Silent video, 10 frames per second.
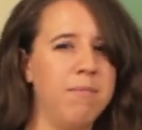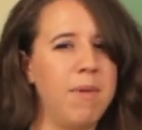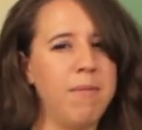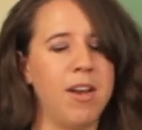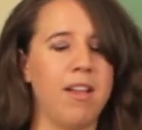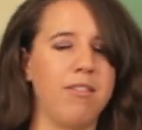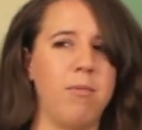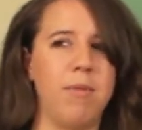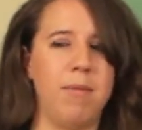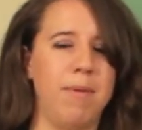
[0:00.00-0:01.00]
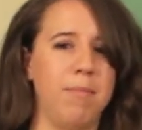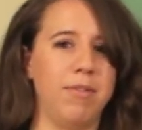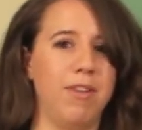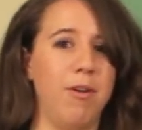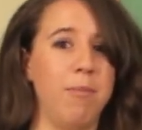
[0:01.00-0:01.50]
maybe not so many people
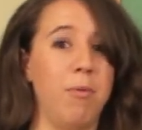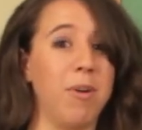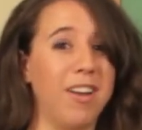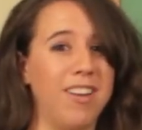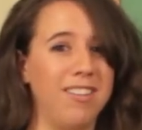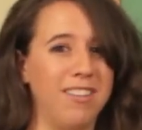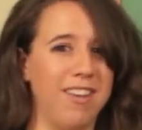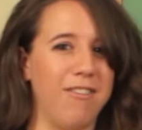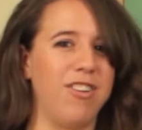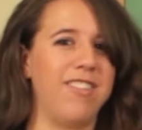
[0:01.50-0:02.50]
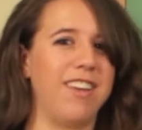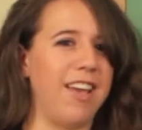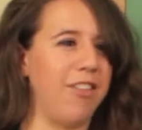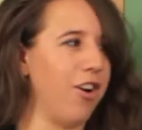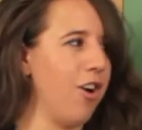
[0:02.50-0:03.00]
know, but we're going to discover it
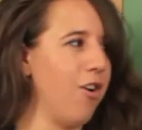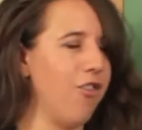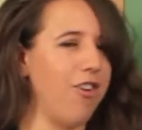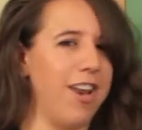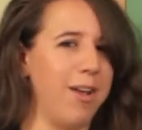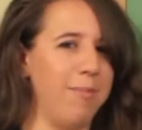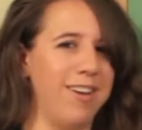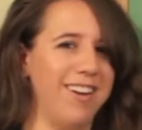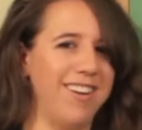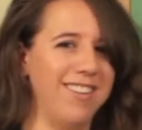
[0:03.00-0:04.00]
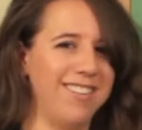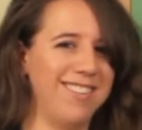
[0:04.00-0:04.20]
together right up here.